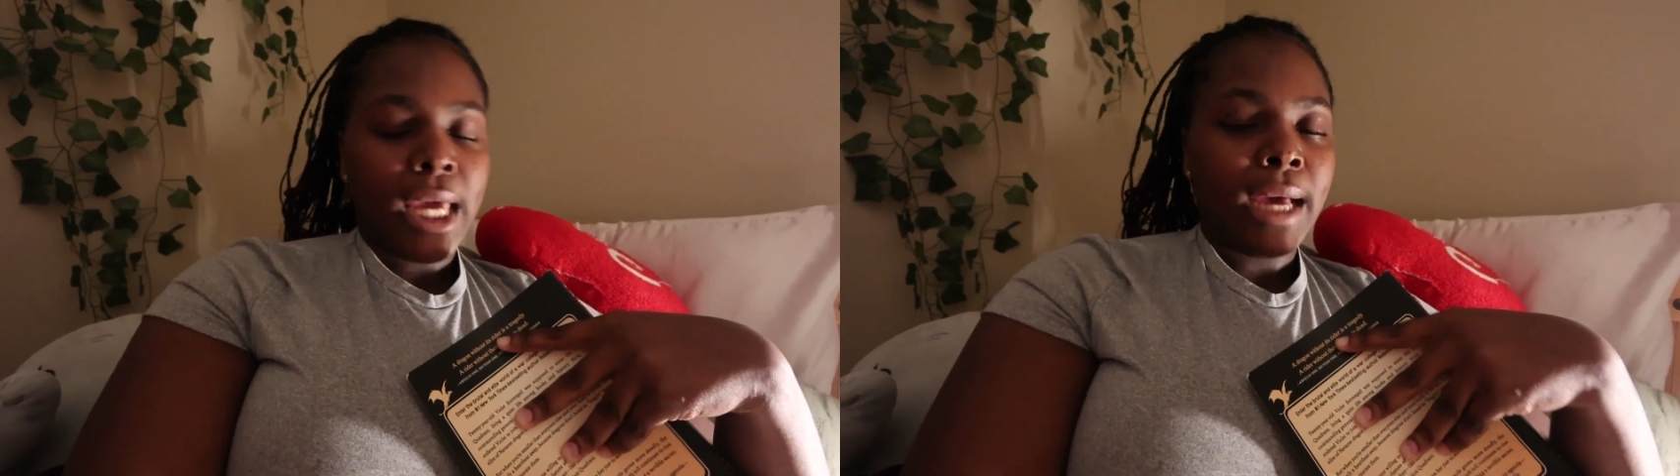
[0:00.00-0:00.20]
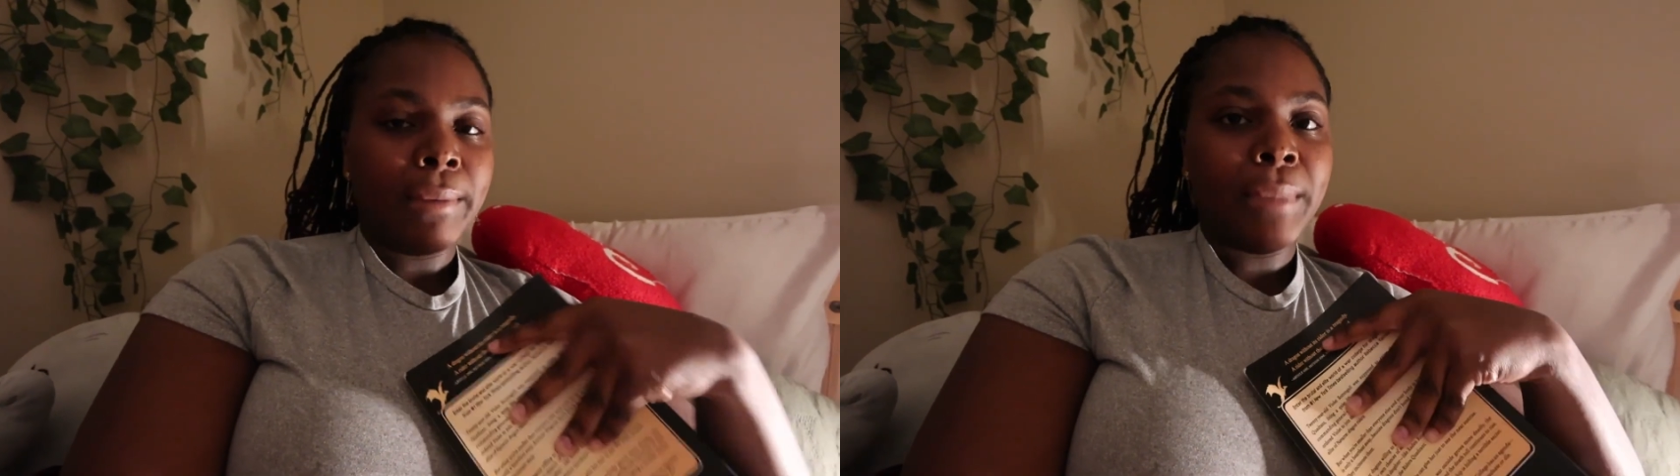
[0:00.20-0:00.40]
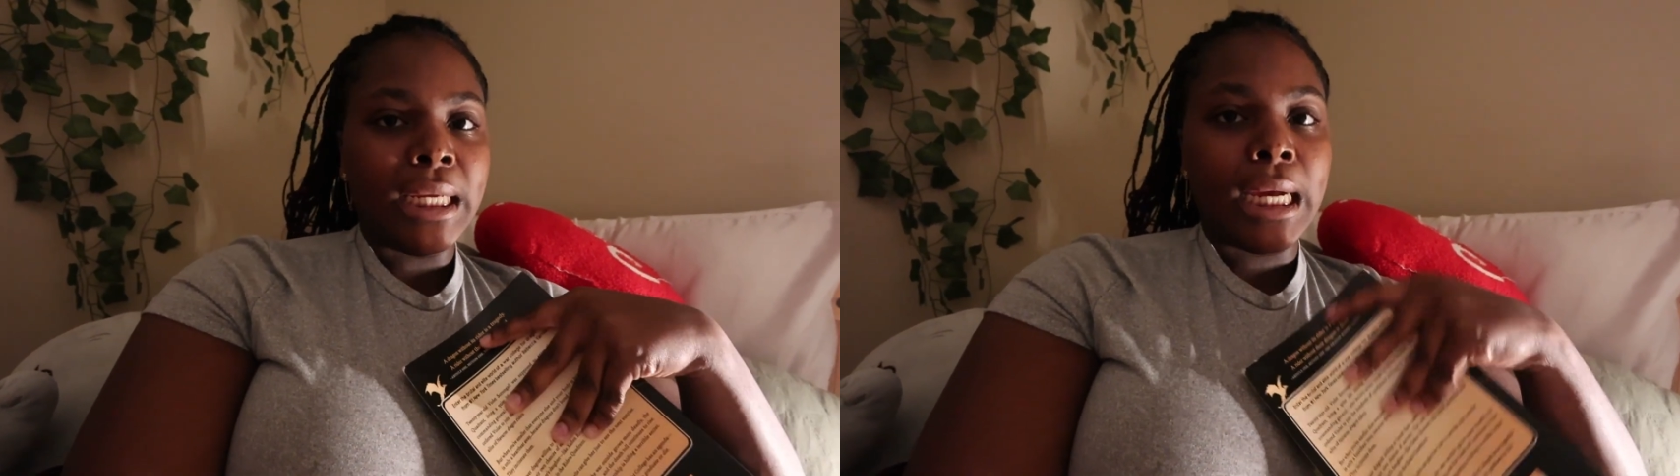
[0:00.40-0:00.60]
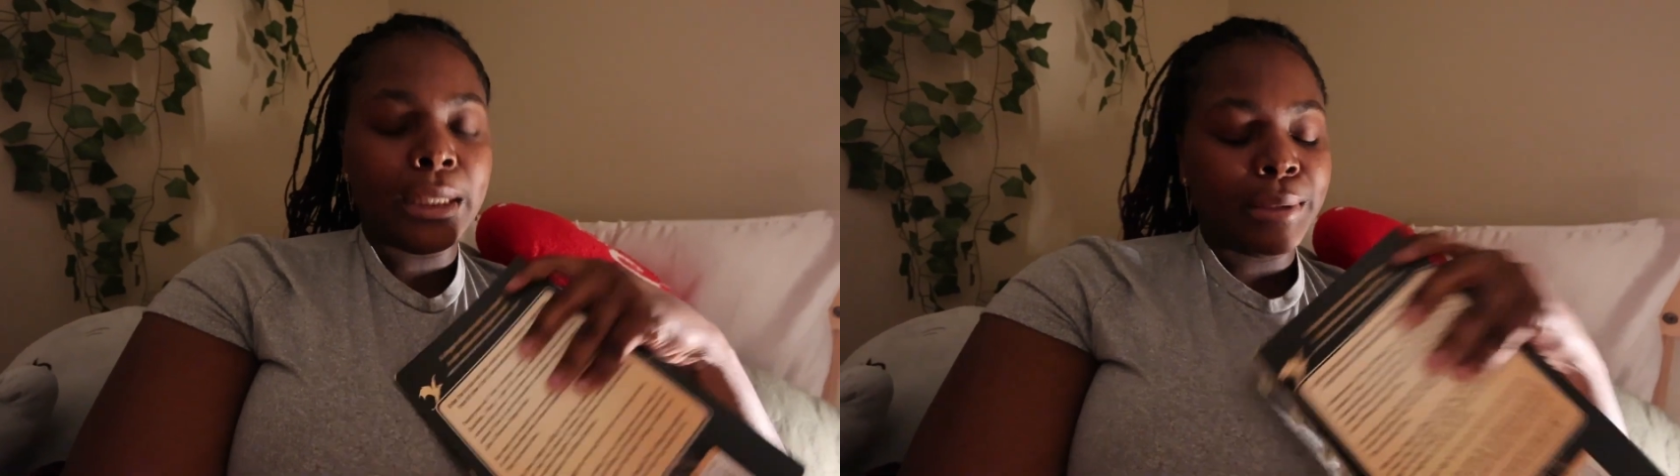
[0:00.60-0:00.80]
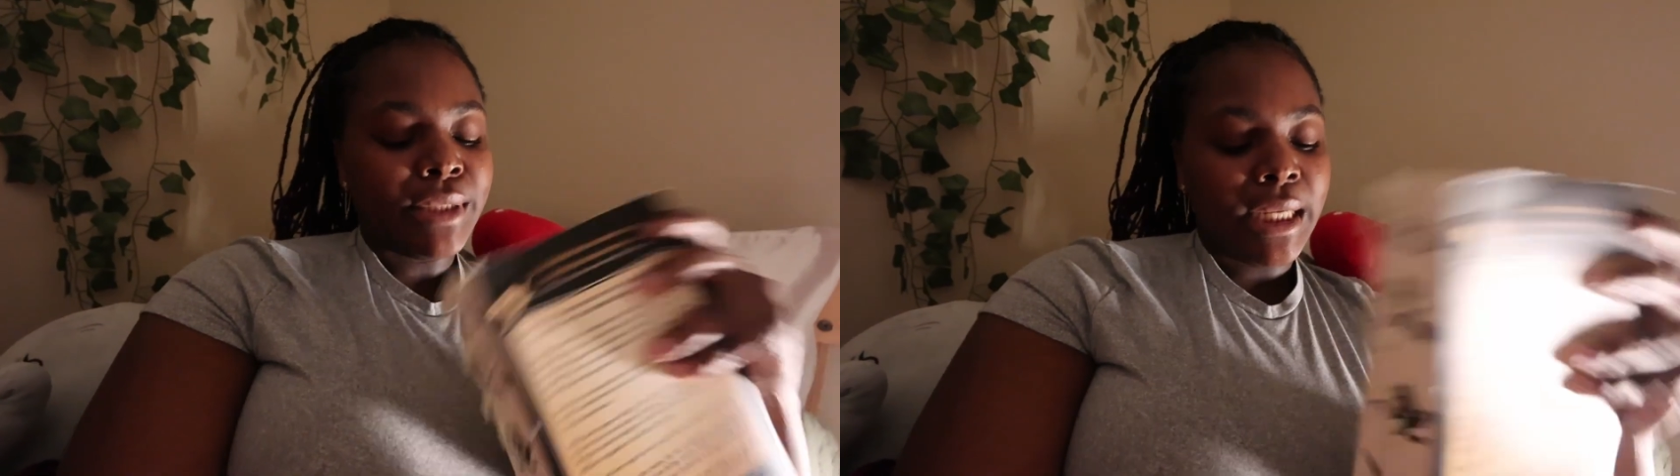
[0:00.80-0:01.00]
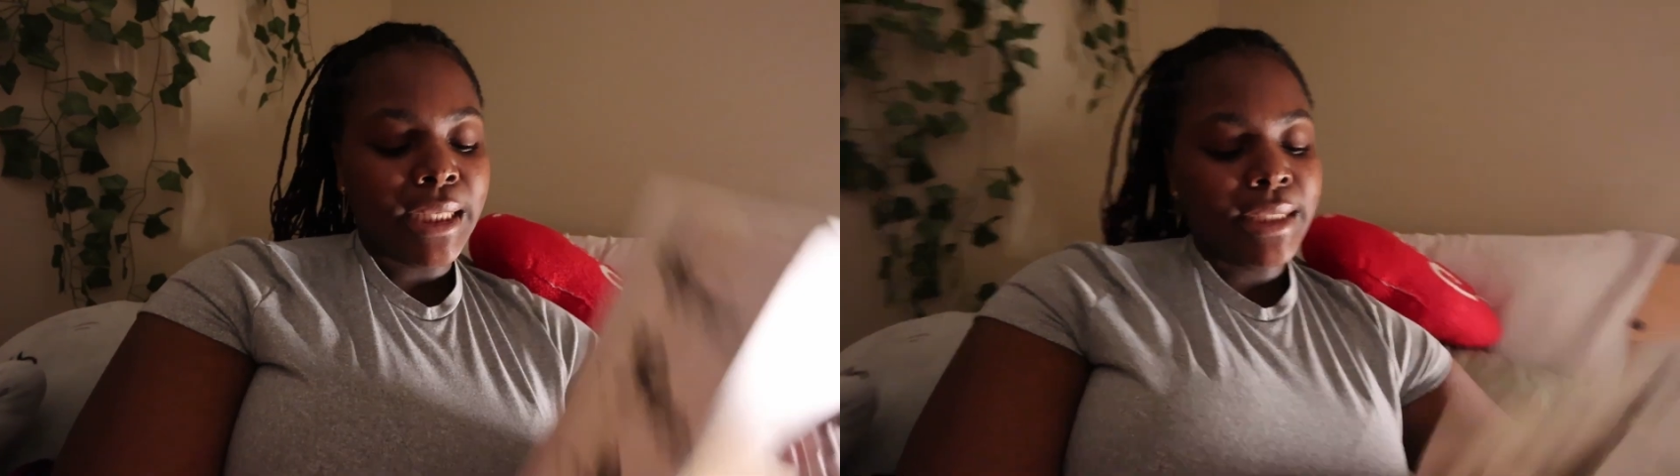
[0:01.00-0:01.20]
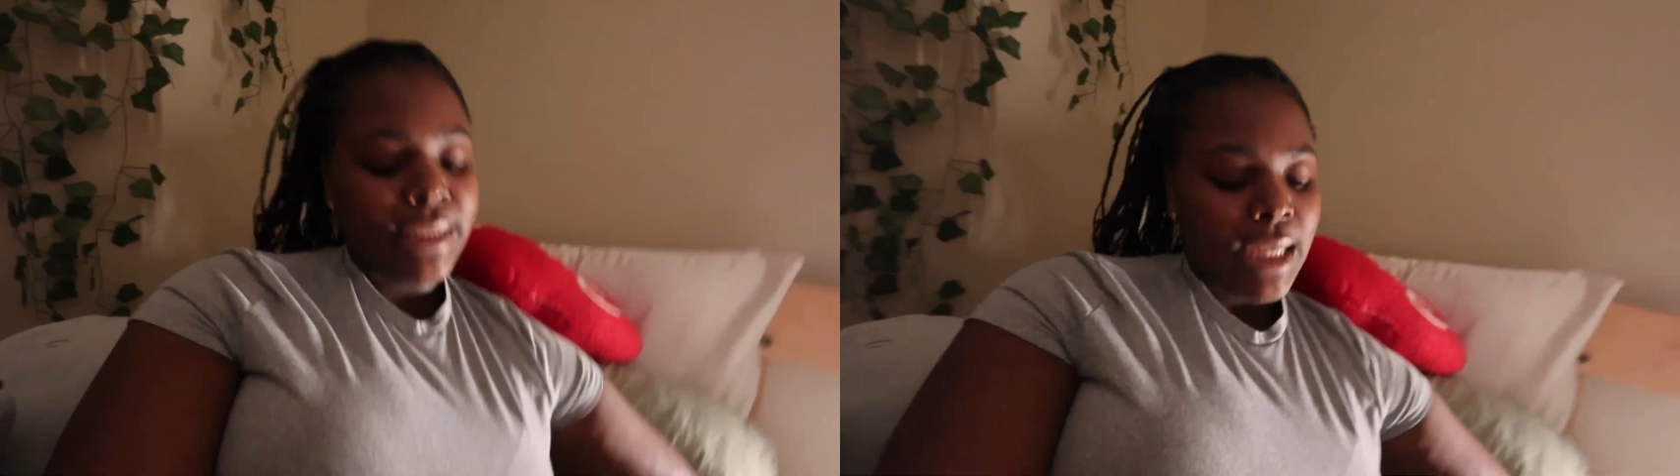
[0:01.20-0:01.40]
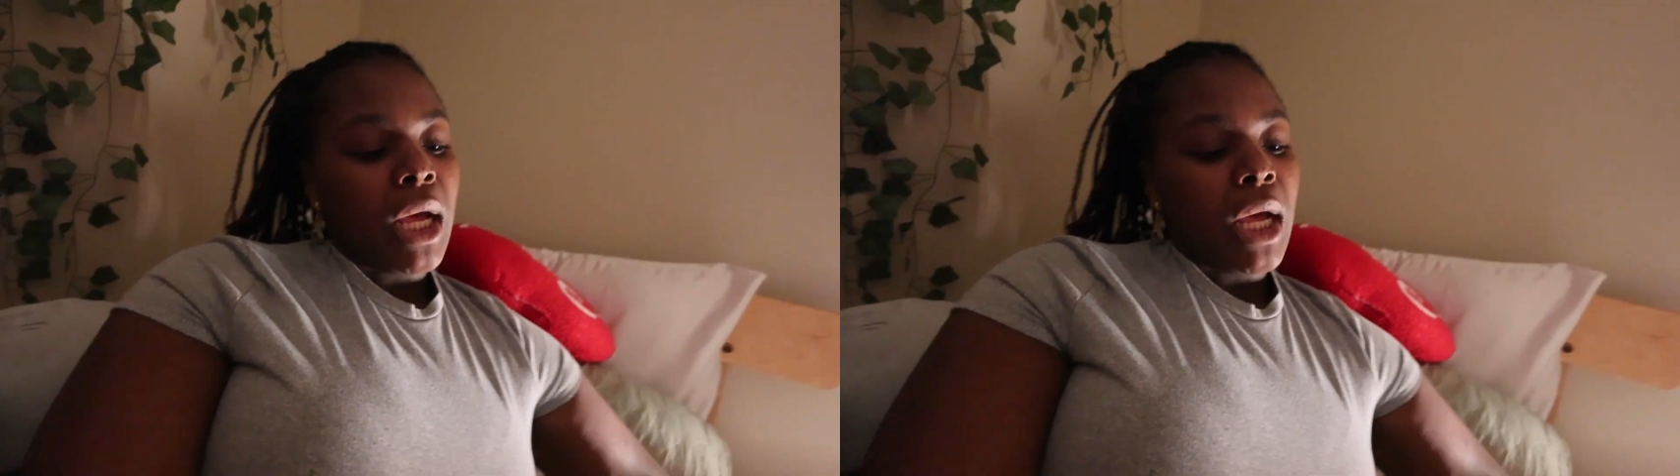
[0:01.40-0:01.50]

Yeah, McDonald's it is.